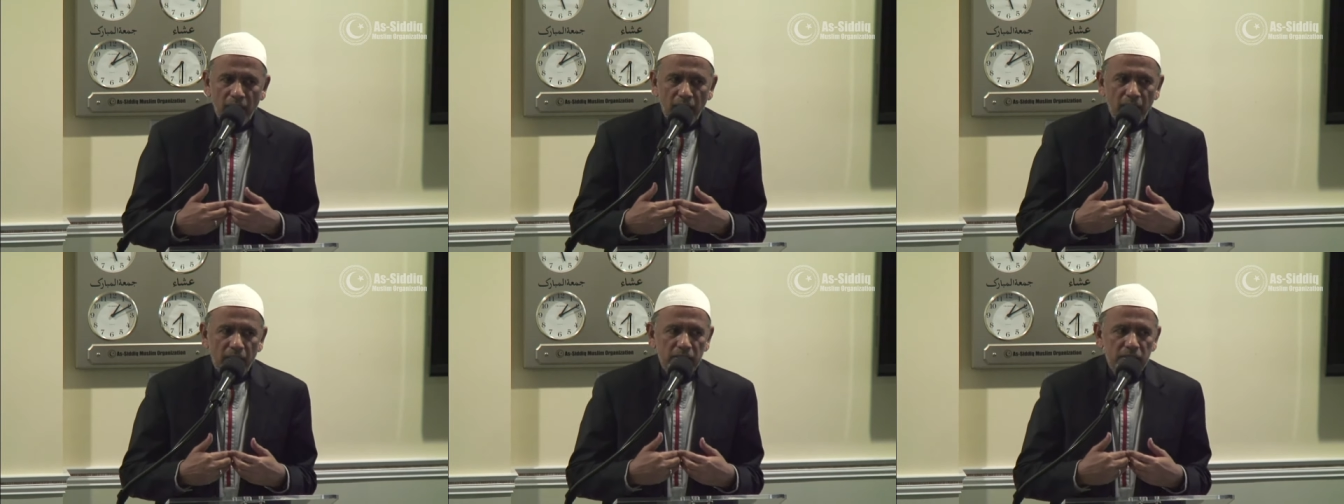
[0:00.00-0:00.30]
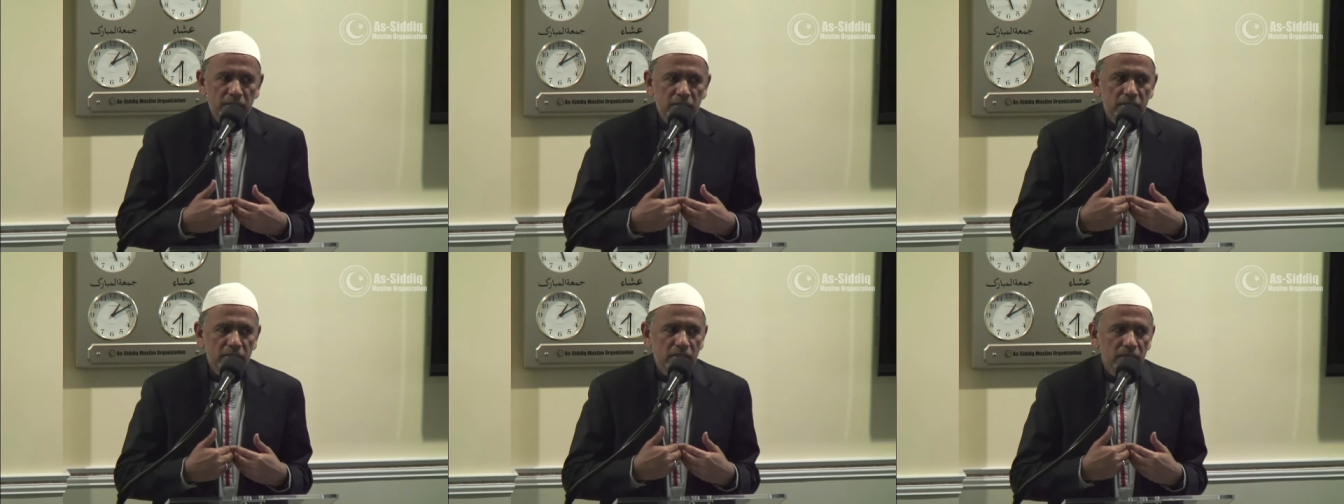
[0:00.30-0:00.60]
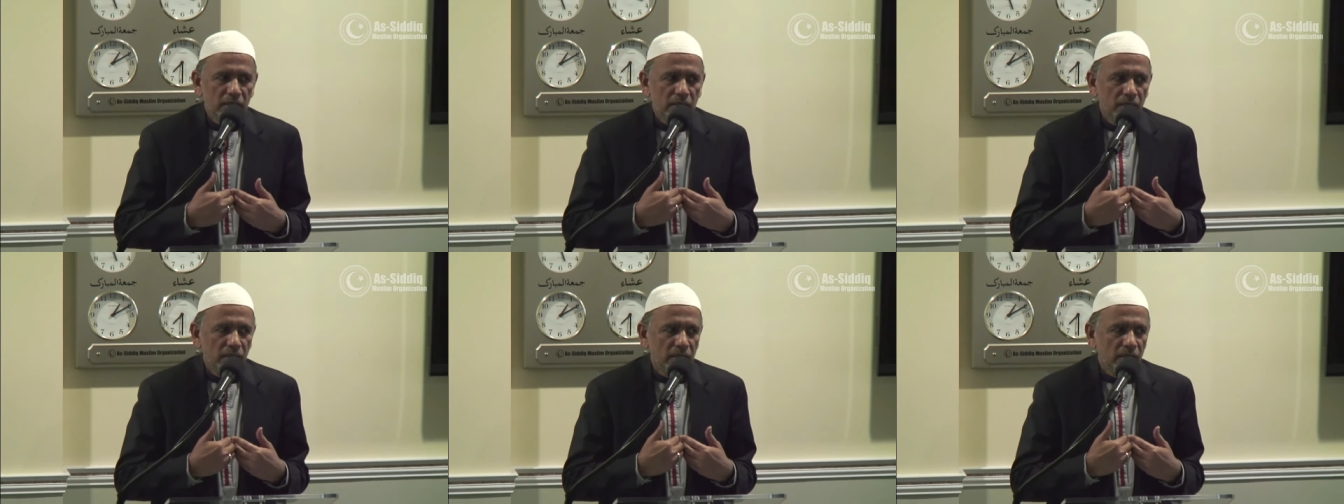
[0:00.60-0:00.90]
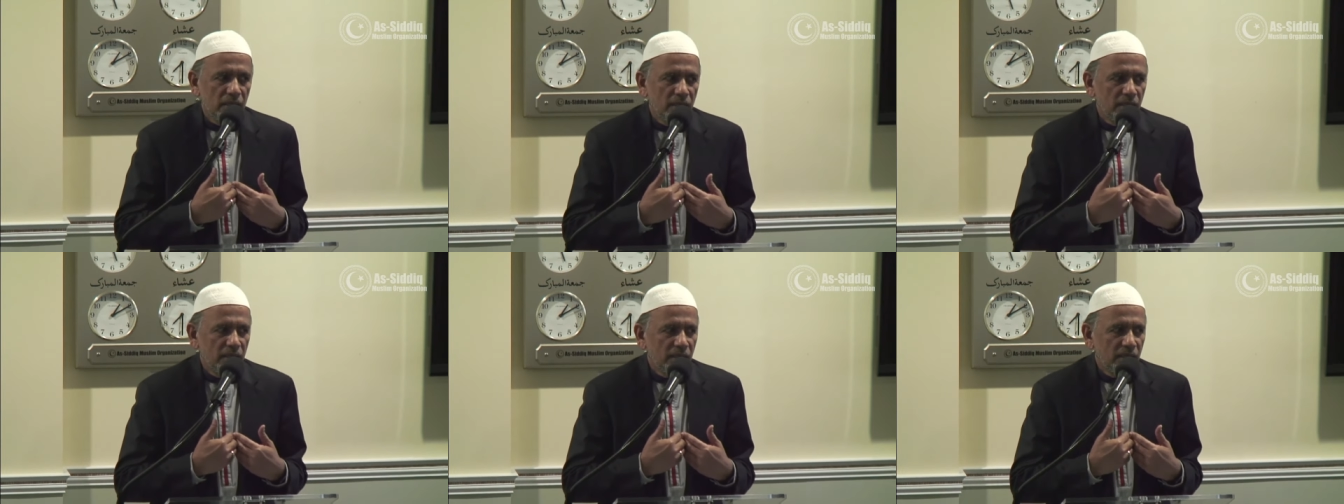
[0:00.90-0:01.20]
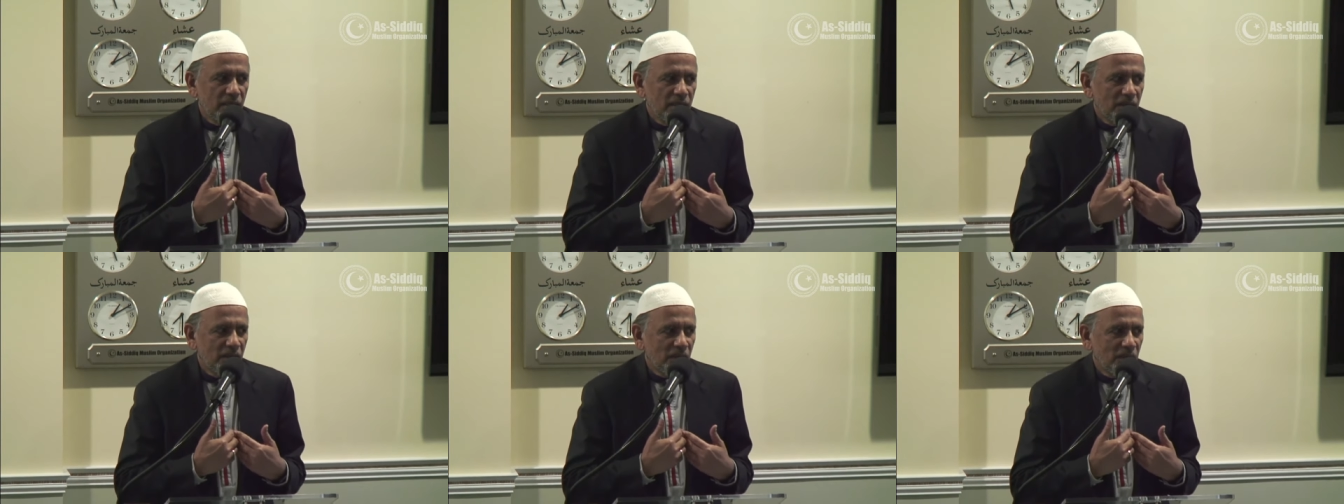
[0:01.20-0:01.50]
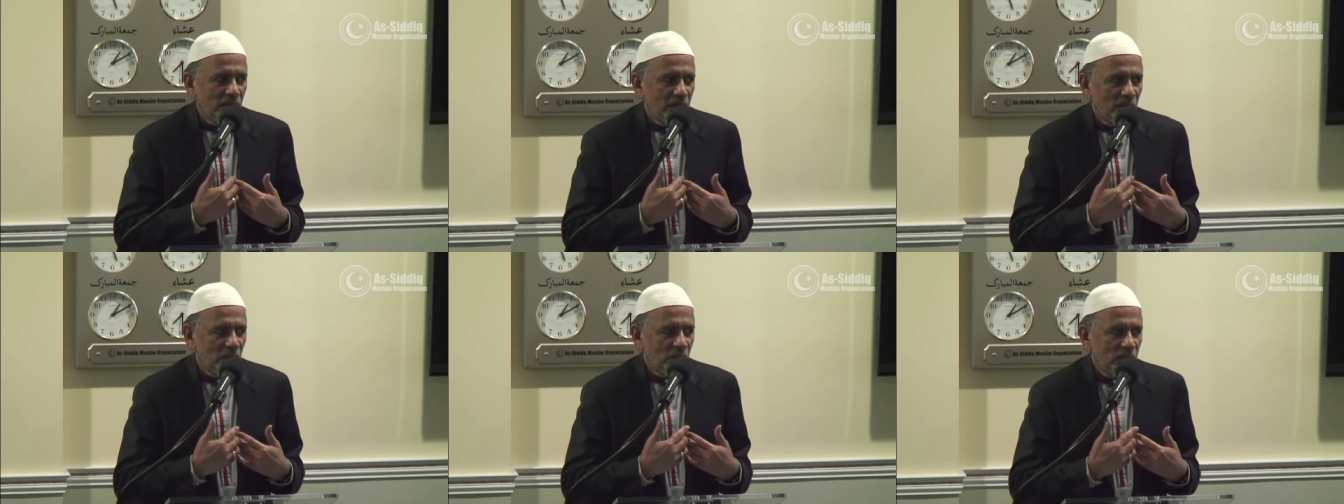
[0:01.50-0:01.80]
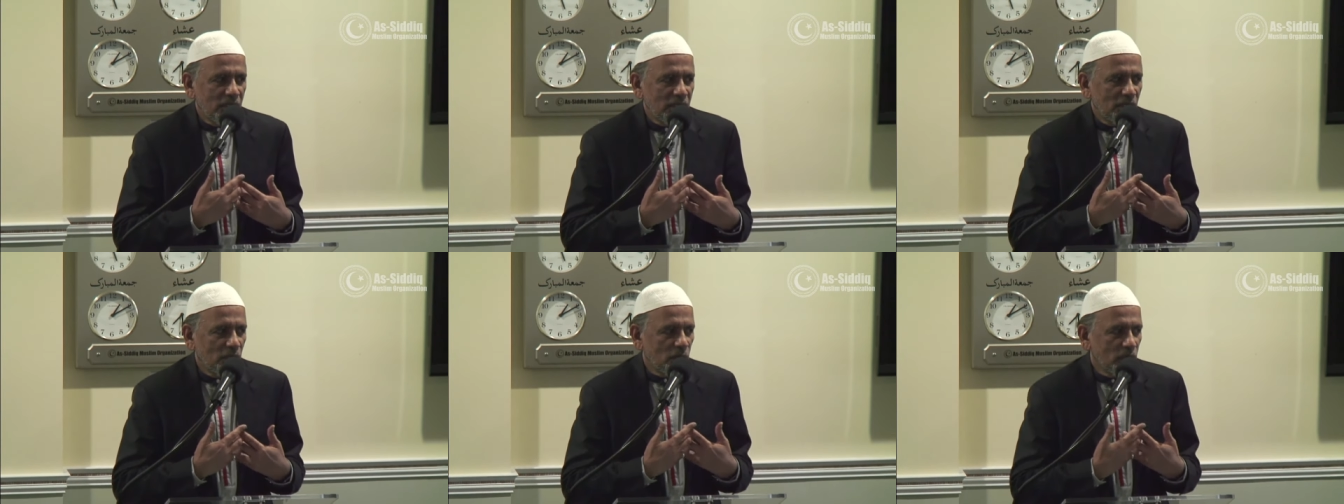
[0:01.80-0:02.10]
as uh,
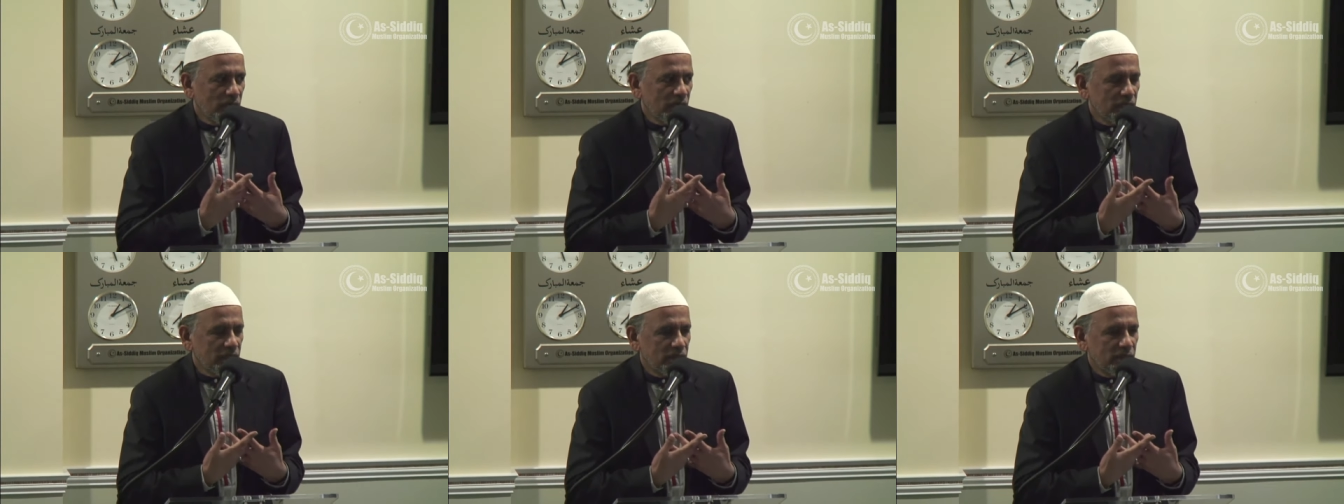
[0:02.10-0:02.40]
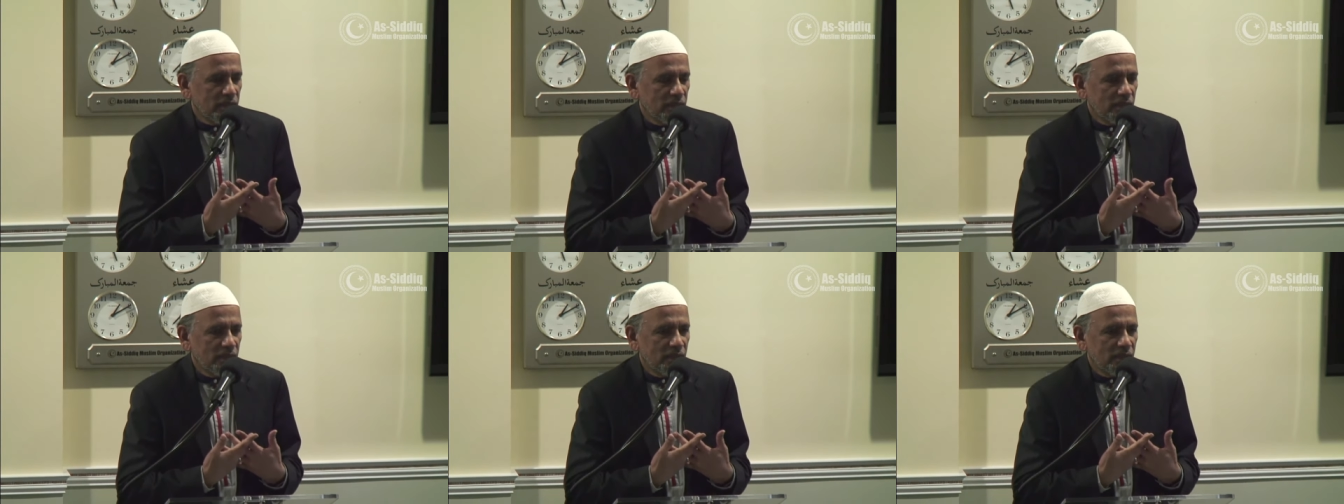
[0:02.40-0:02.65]
we look at